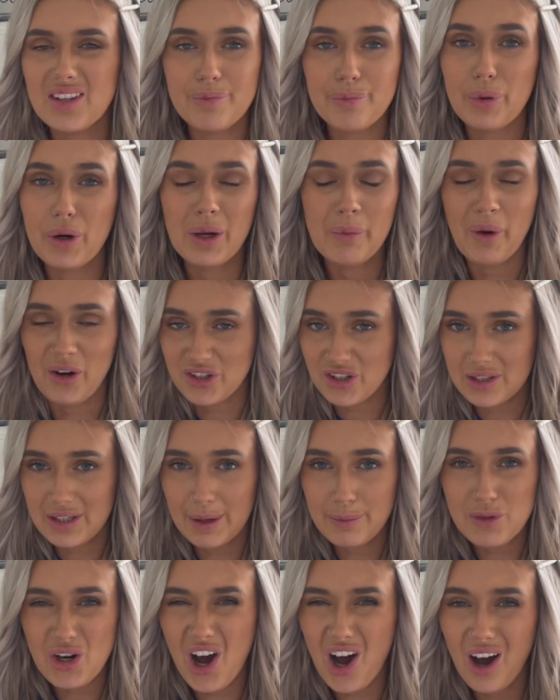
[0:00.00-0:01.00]
pretty much the
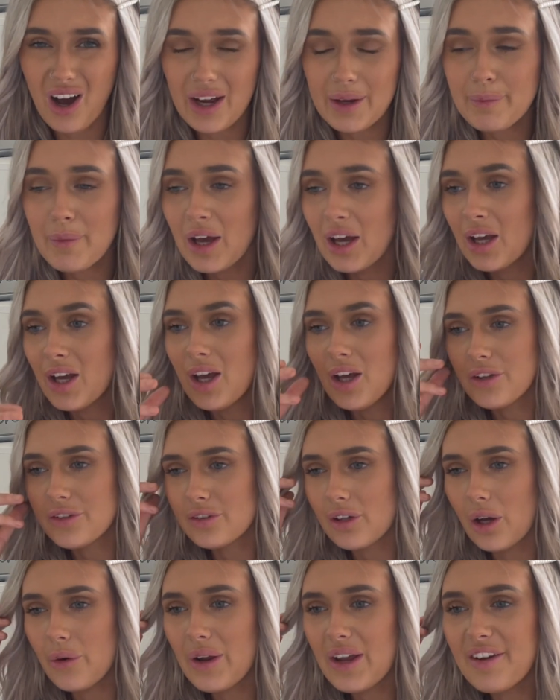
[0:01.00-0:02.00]
same time.
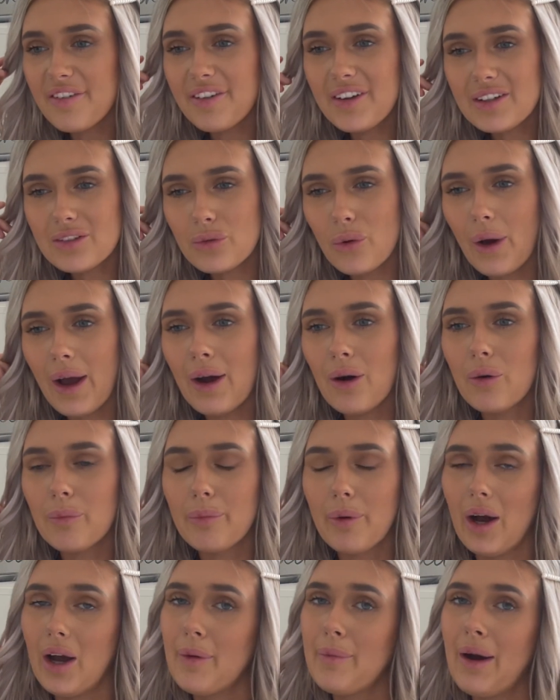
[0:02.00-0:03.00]
So if he's not out
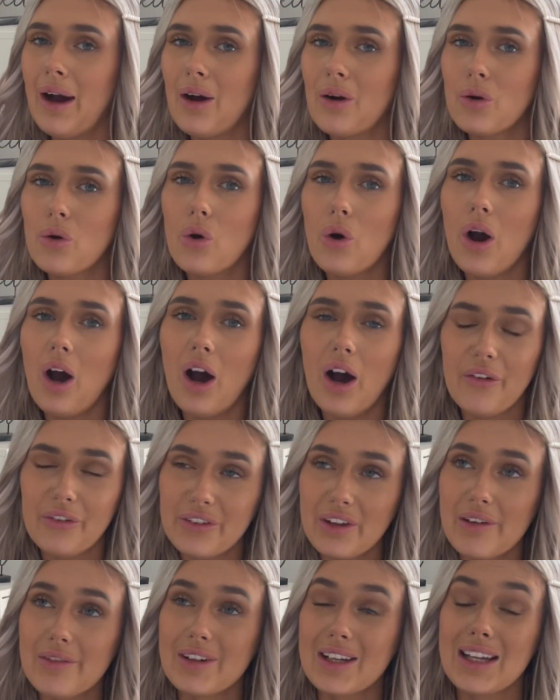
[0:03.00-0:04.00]
by about half
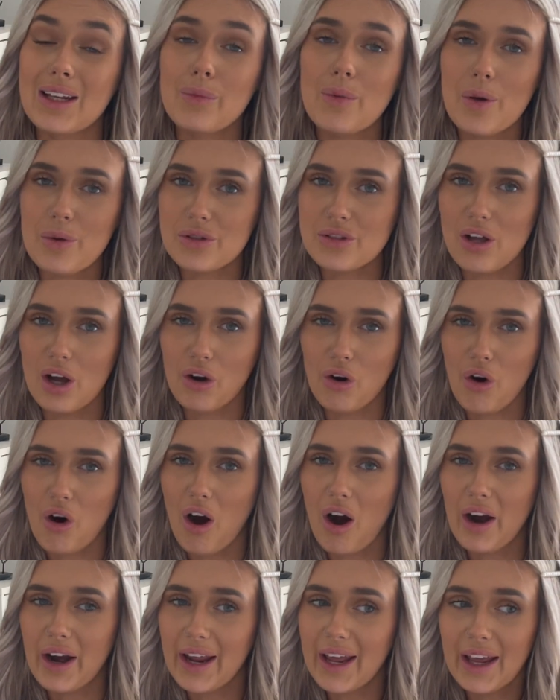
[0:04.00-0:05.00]
seven, he will start
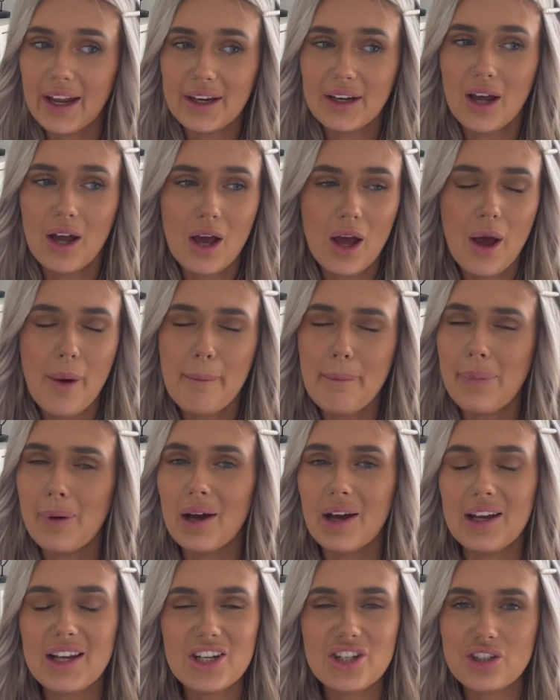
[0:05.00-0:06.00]
crying.
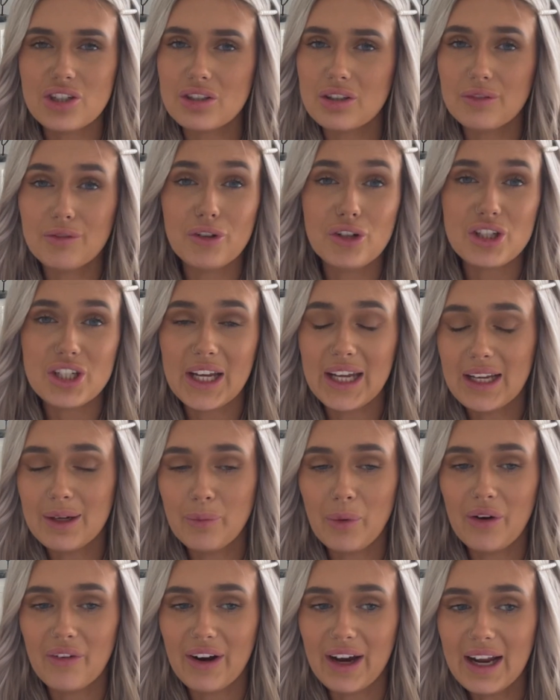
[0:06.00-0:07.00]
But it's just the routine
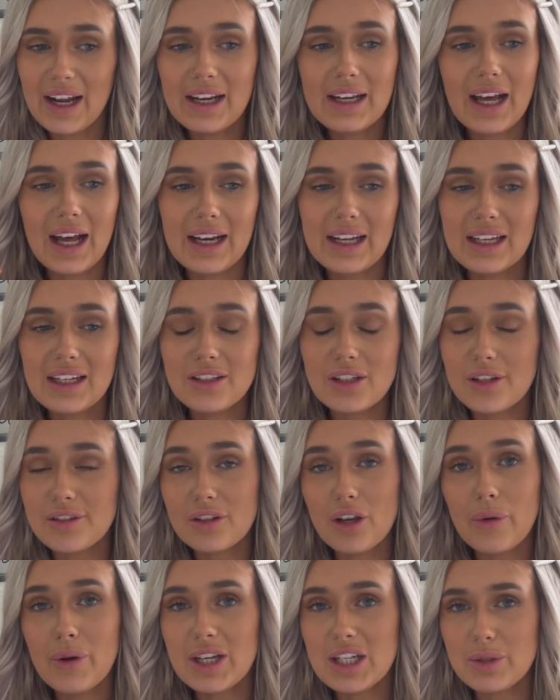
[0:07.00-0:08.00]
we're in. And he does
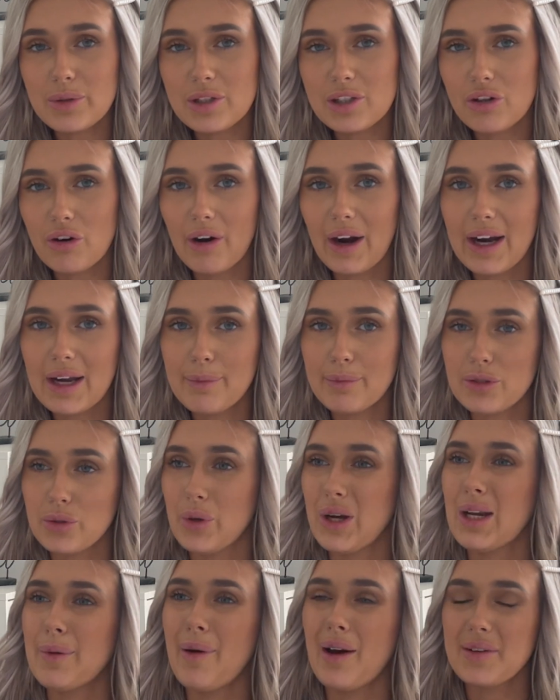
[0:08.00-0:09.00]
go into his crate
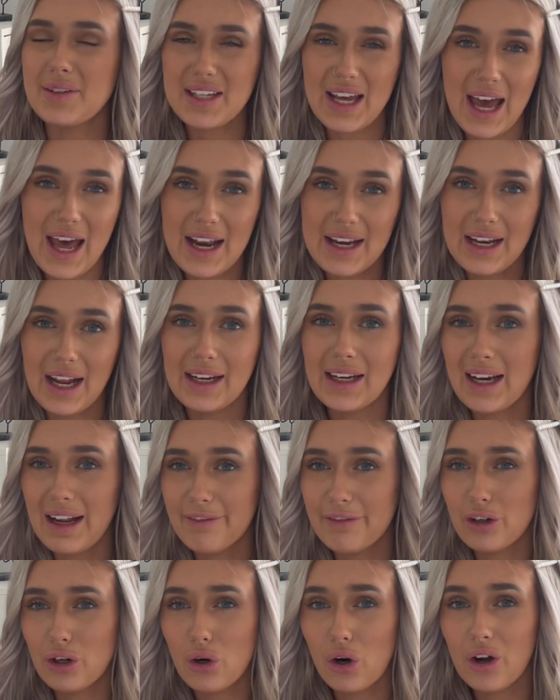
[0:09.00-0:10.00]
between about 10 and
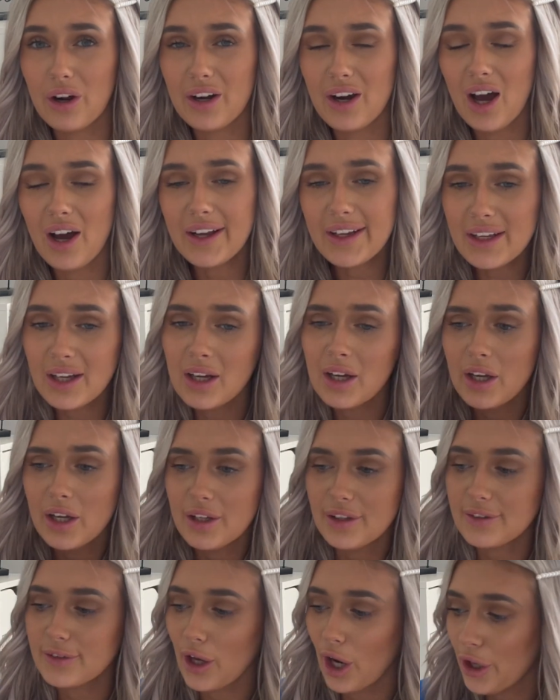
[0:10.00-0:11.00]
11 o'clock at night.
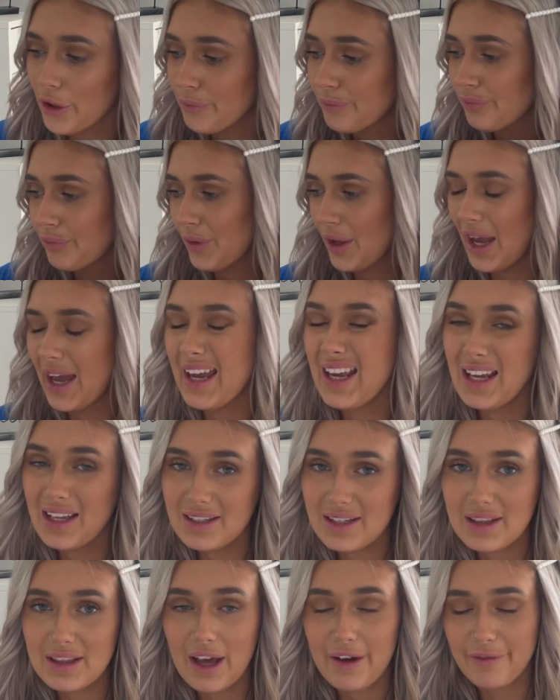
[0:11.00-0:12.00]
So he is
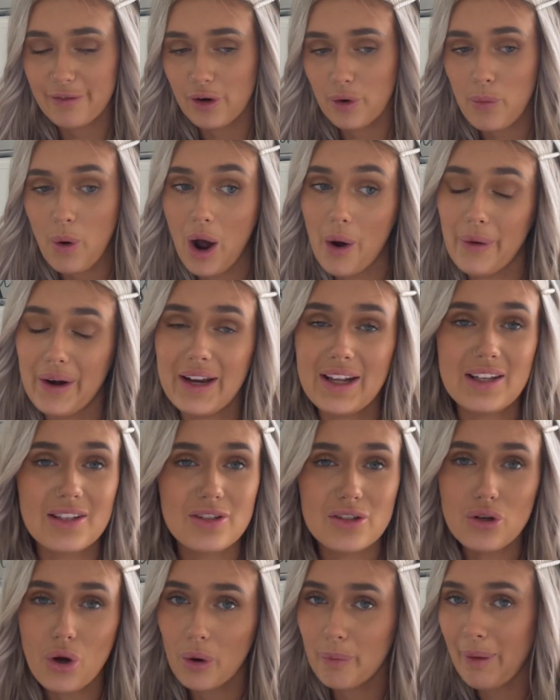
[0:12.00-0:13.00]
in there for a while and he's
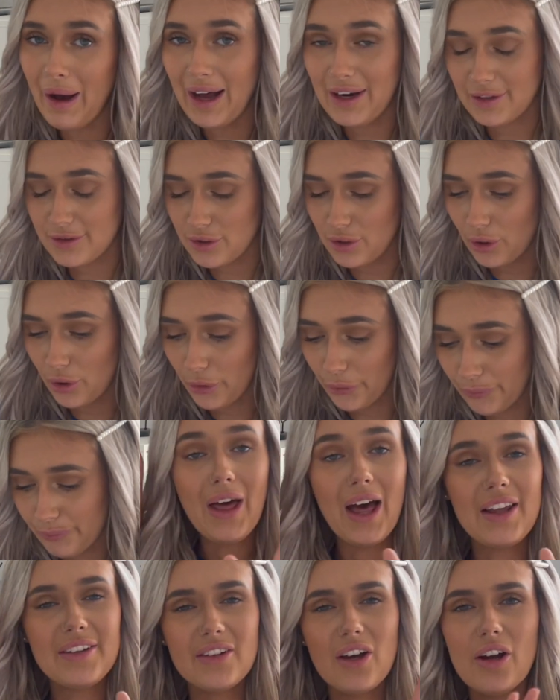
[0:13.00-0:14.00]
not bad at all.
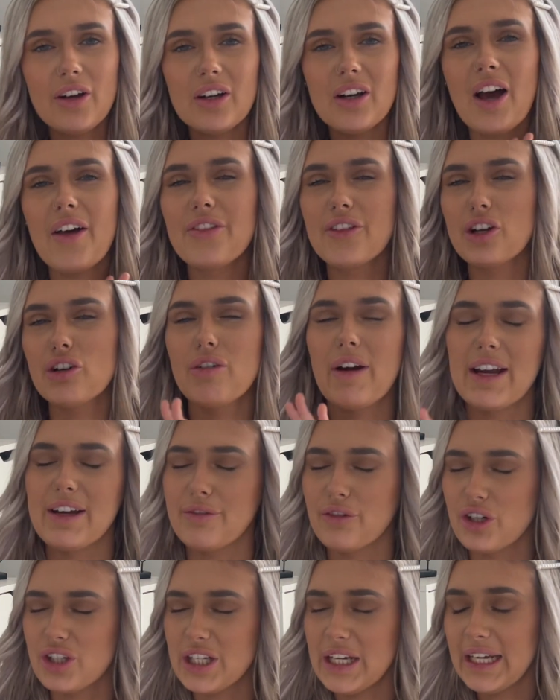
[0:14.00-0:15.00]
That's kind of like the crate
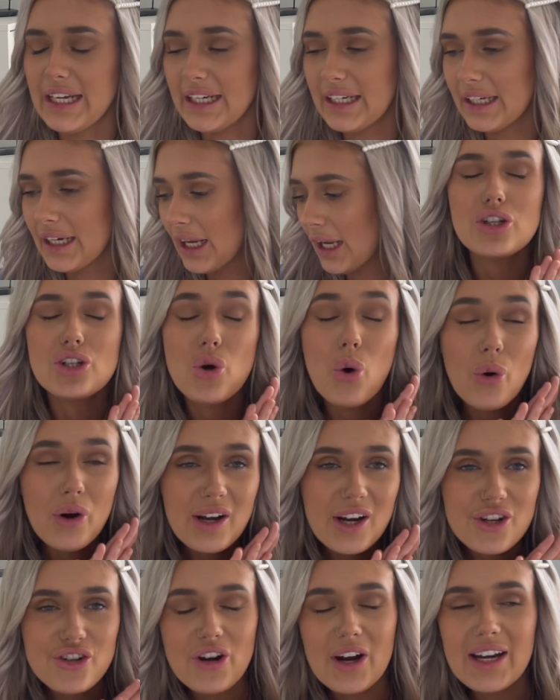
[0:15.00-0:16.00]
routine.
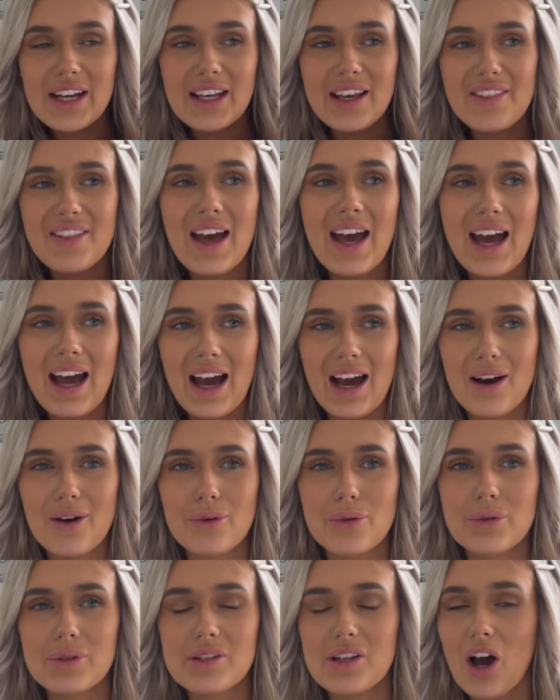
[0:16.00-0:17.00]
Toilet training in the
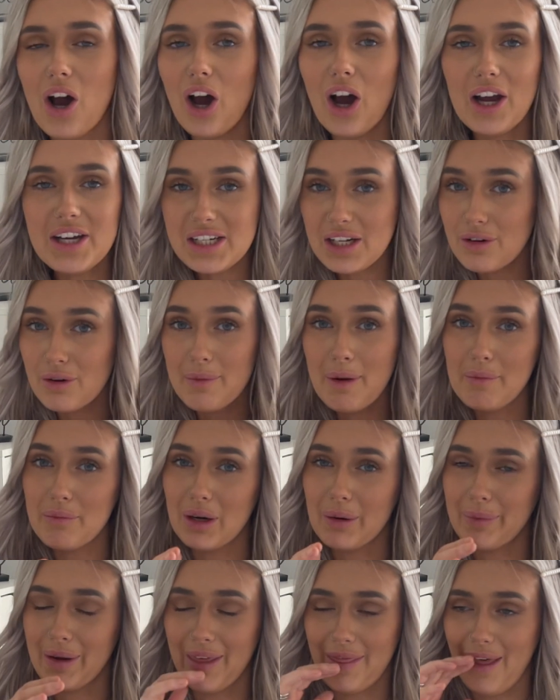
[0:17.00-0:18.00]
house, I don't remember
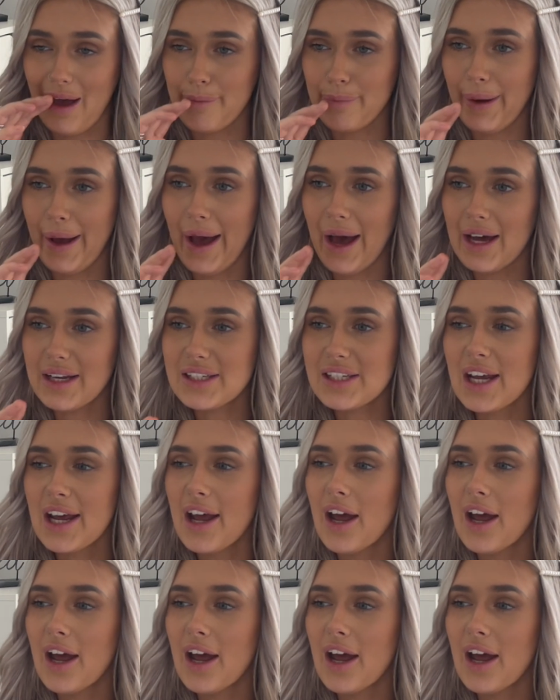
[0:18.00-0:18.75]
it being that bad.